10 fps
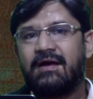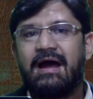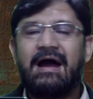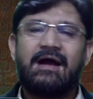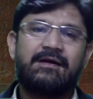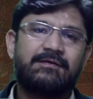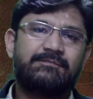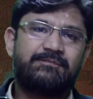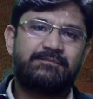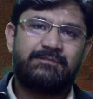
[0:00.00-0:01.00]
and
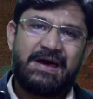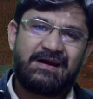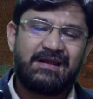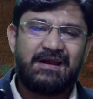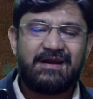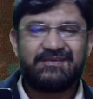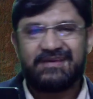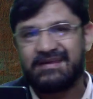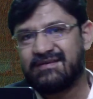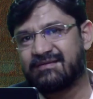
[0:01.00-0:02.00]
parallel and
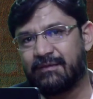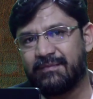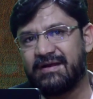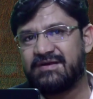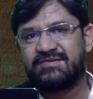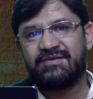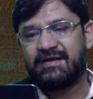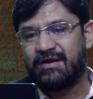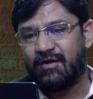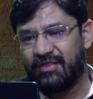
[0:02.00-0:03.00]
series combinations
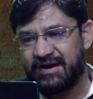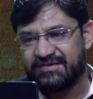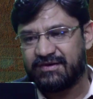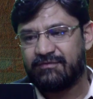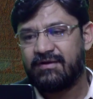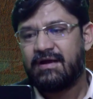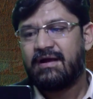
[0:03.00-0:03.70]
and all that stuff.